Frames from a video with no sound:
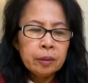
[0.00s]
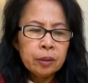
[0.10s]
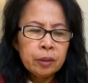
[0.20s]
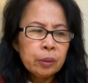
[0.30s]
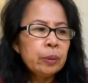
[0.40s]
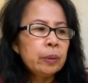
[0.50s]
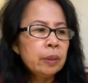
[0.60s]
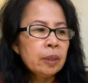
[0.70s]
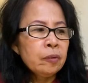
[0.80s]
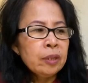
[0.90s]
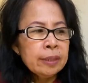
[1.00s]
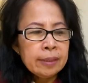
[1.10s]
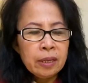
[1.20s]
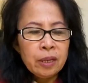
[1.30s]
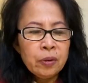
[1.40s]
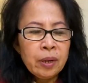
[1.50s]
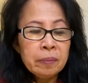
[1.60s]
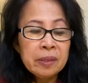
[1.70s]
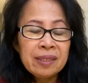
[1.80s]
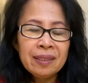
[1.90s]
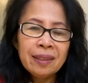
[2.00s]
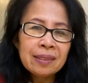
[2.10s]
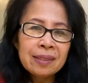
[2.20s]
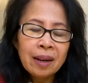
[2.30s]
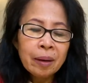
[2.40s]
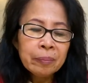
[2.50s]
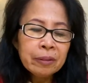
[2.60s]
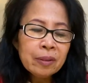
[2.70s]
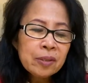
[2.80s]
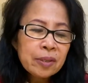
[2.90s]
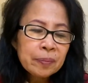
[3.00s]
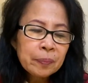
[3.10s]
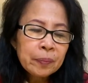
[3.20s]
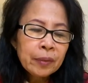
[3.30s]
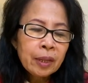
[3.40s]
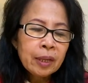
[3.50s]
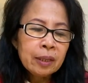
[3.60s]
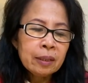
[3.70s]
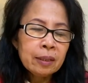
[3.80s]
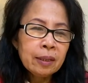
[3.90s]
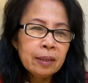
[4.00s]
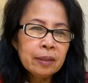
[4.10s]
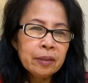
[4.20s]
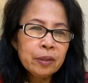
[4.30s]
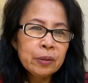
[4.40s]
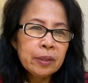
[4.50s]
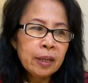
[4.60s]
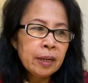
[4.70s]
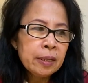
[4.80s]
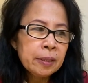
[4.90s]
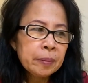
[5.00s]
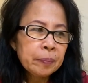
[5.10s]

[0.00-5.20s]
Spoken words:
So we'll see. You have 6 apples, then you slice,